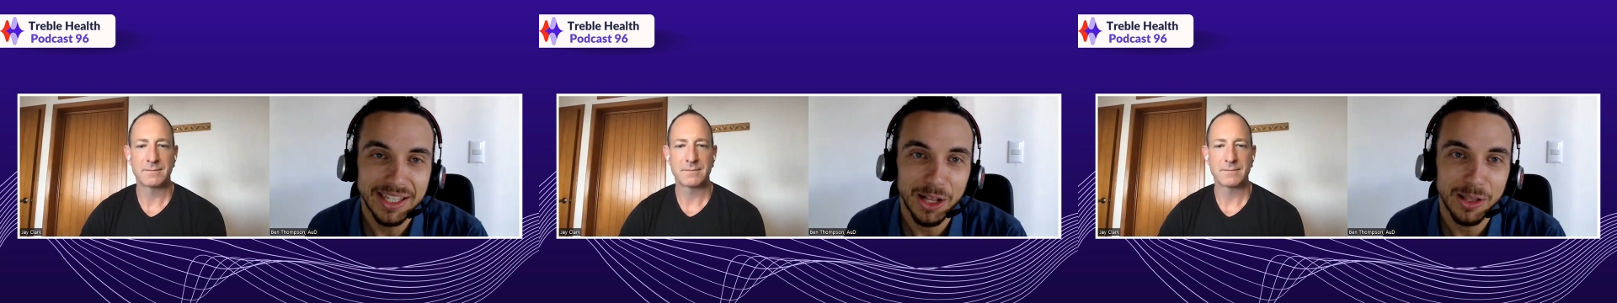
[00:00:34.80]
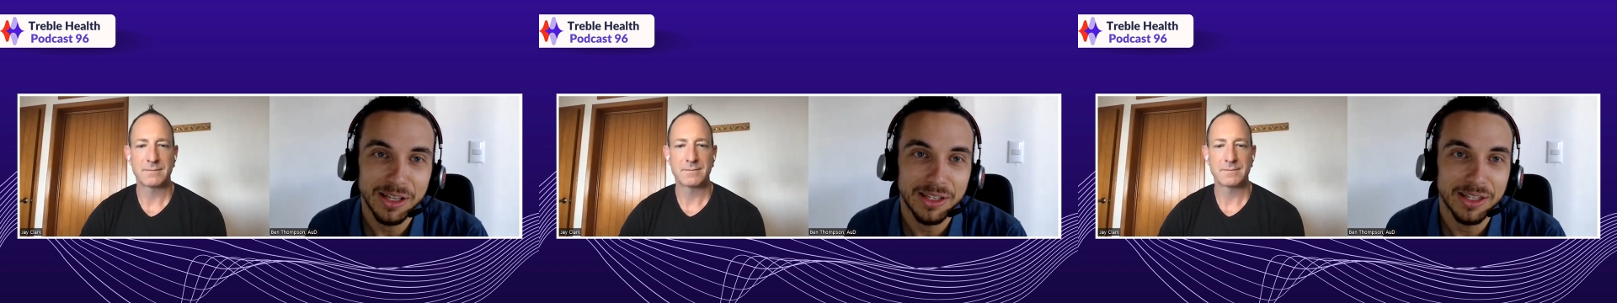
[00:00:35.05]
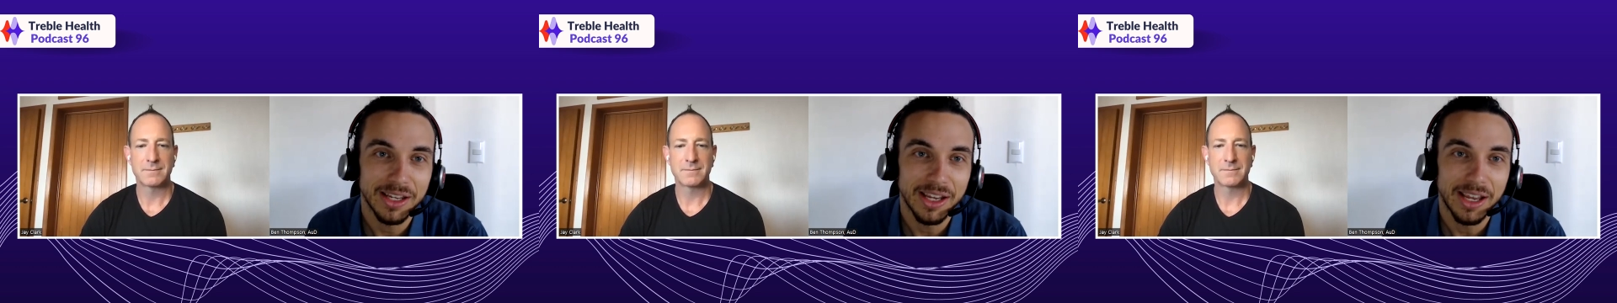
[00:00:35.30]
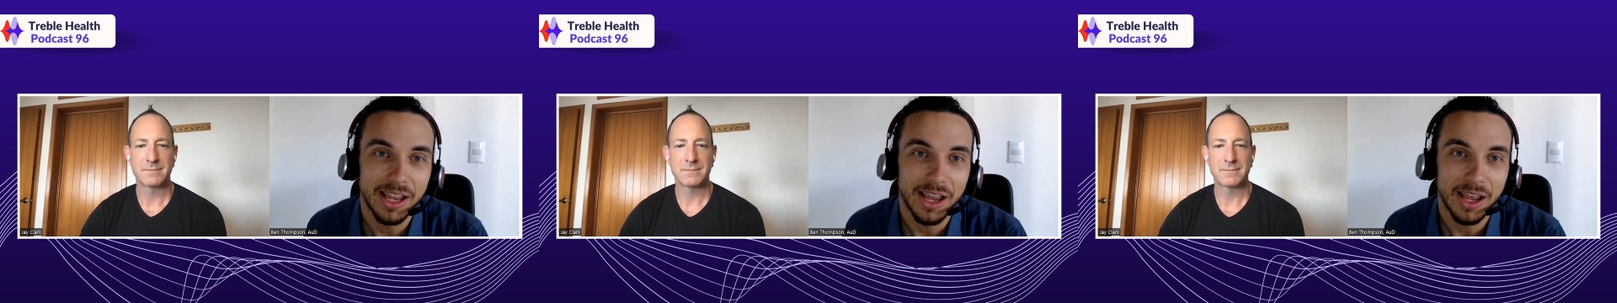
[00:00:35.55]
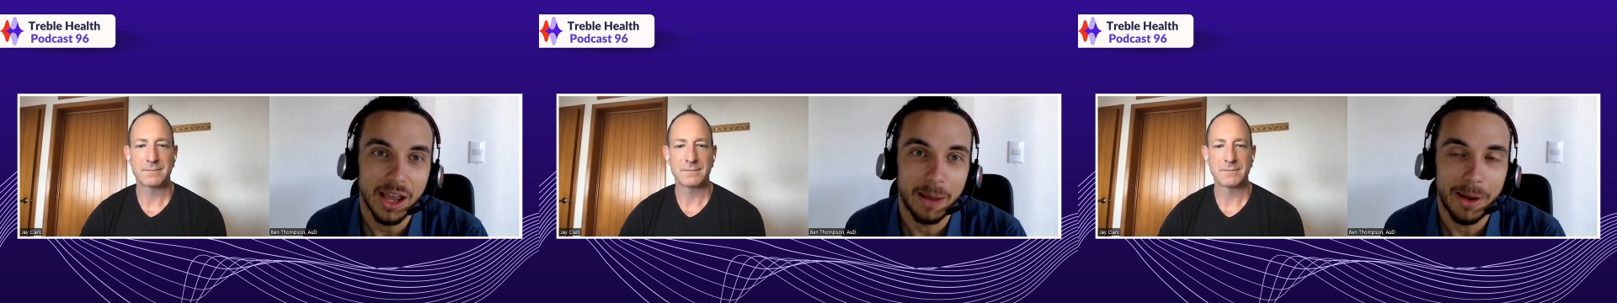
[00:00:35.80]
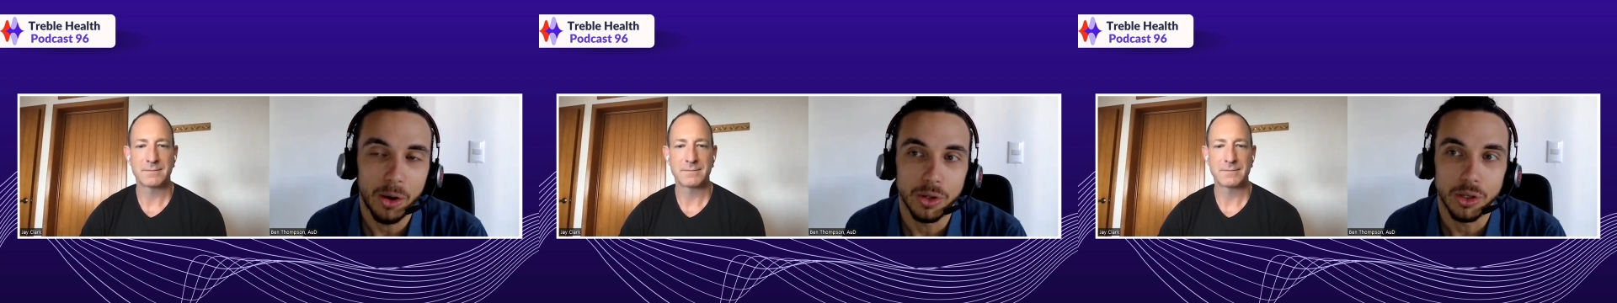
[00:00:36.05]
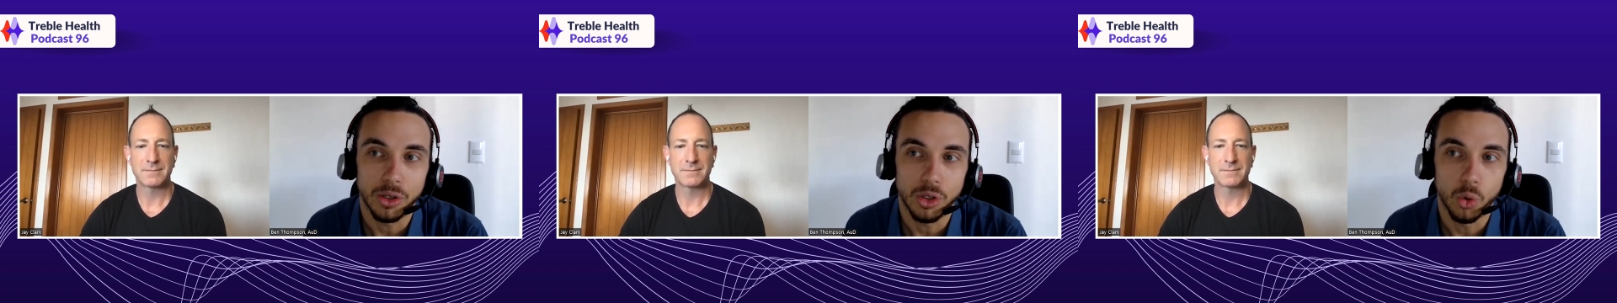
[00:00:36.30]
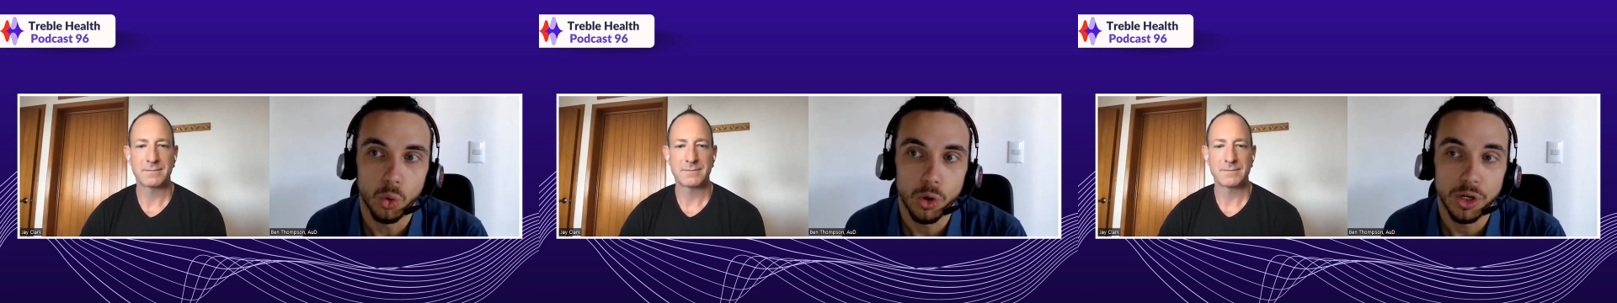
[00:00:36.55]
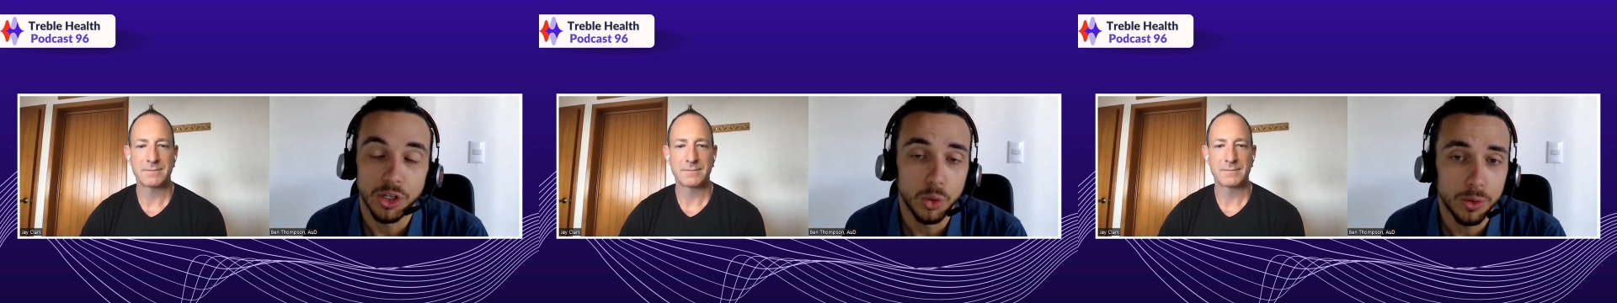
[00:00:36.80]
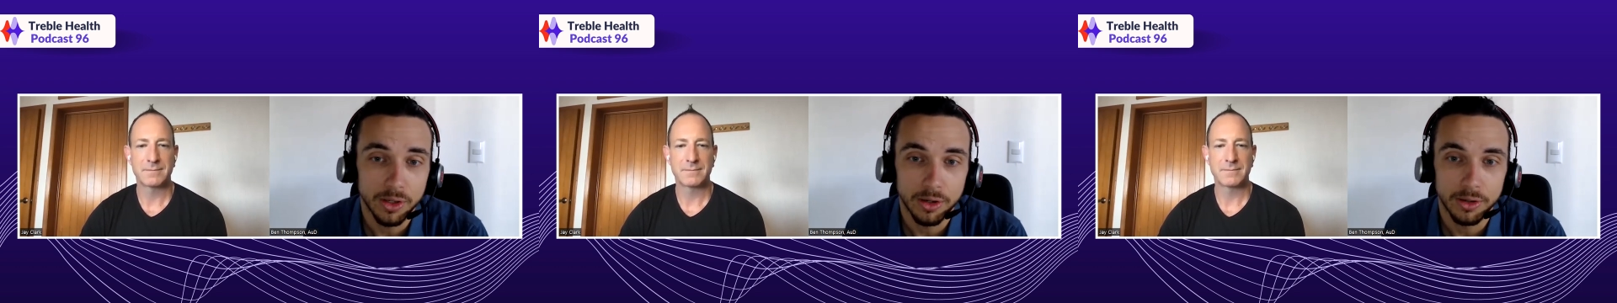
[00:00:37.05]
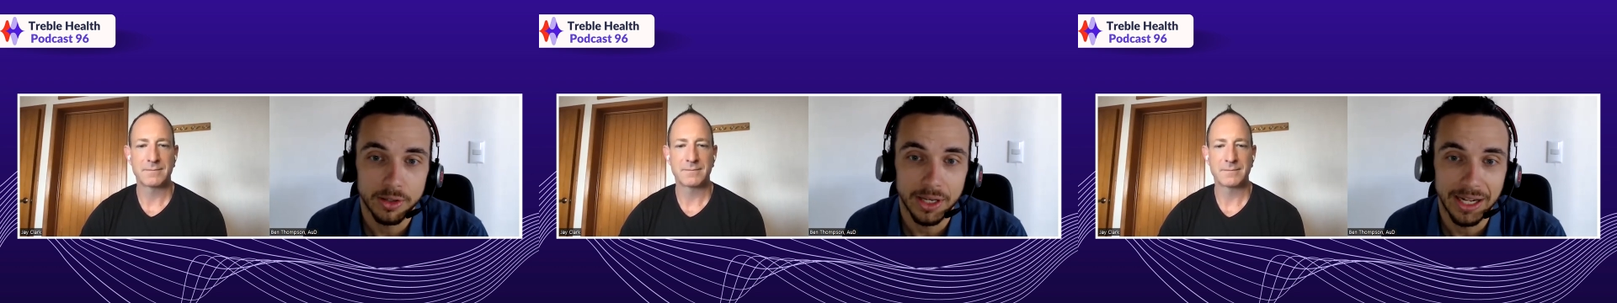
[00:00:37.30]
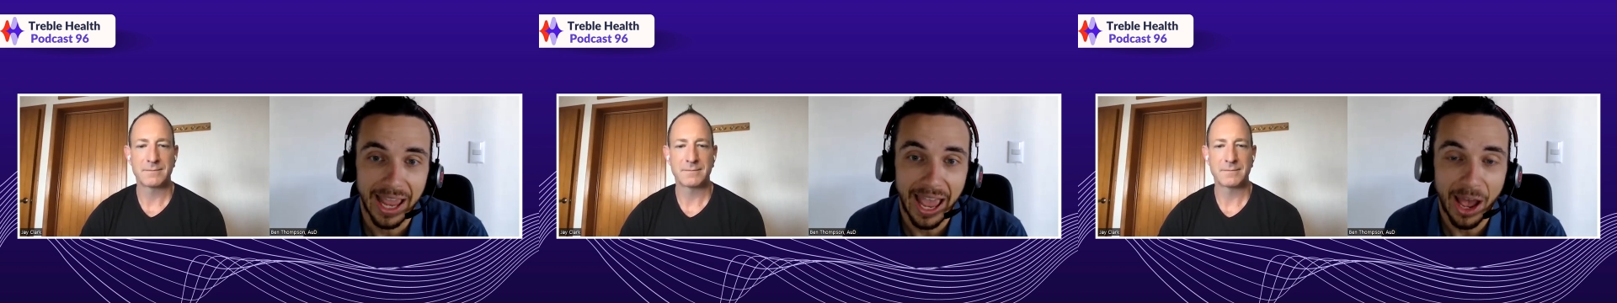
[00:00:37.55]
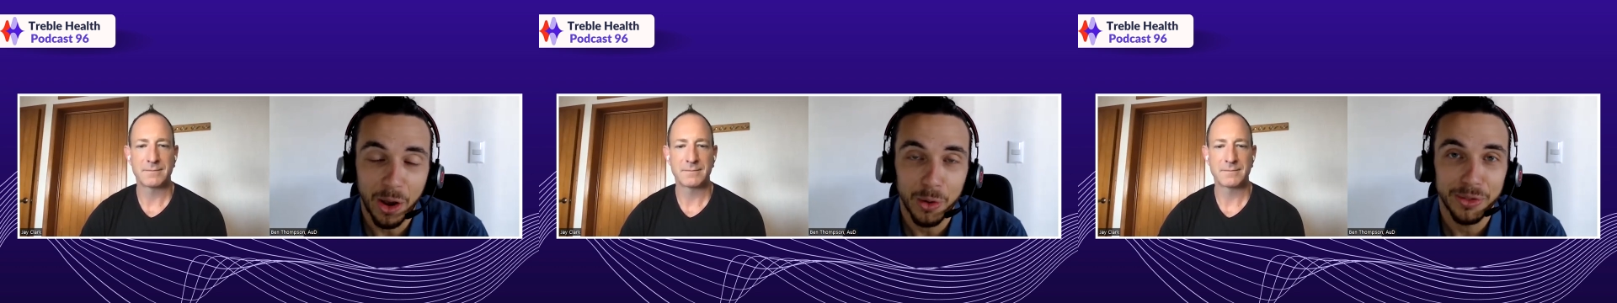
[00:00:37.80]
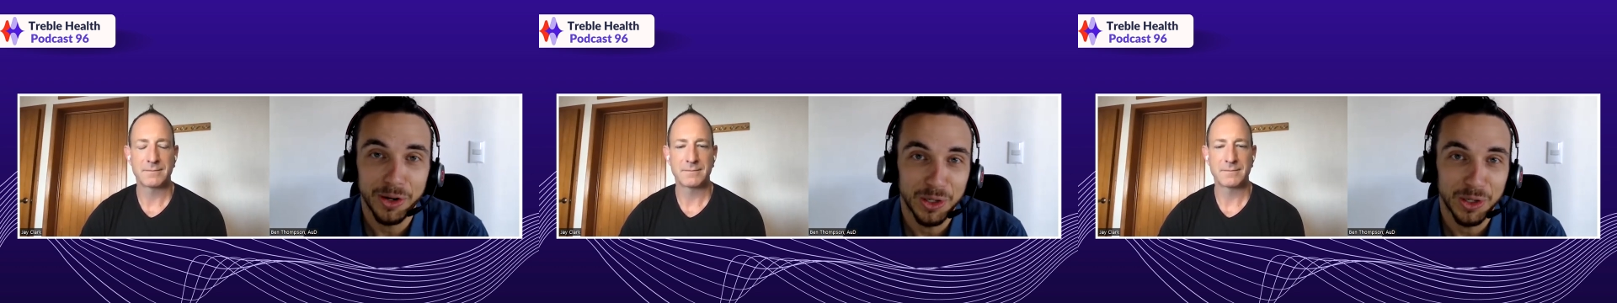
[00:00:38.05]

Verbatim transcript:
Speaker 1: tell us about your users and how they're